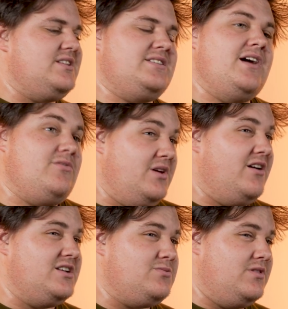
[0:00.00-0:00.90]
the time to be
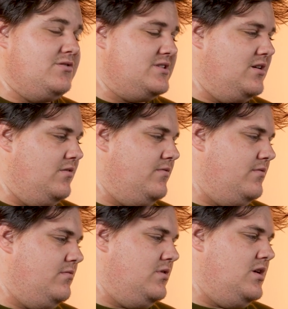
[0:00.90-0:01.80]
honest with yourself.
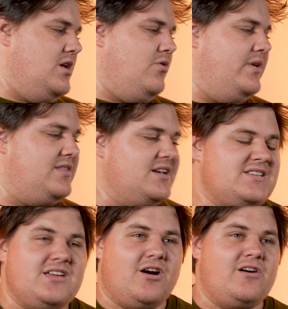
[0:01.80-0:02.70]
When
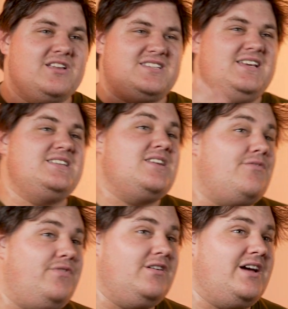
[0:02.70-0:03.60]
things get hard, it's easy to
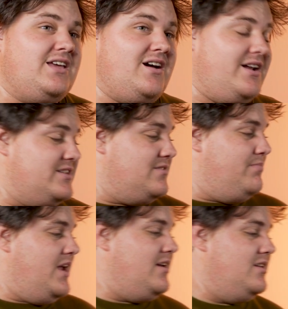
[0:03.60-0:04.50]
feel like God has
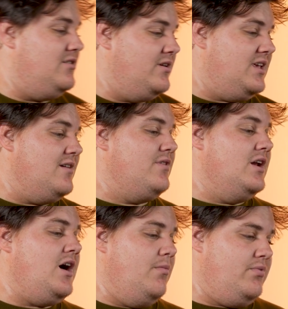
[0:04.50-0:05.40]
abandoned you and
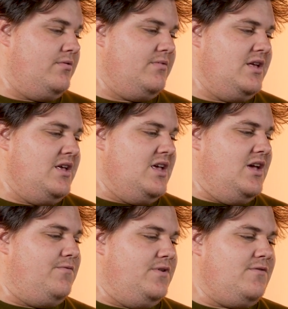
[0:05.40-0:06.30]
given up.
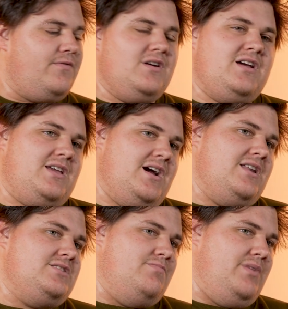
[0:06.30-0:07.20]
If you feel like God has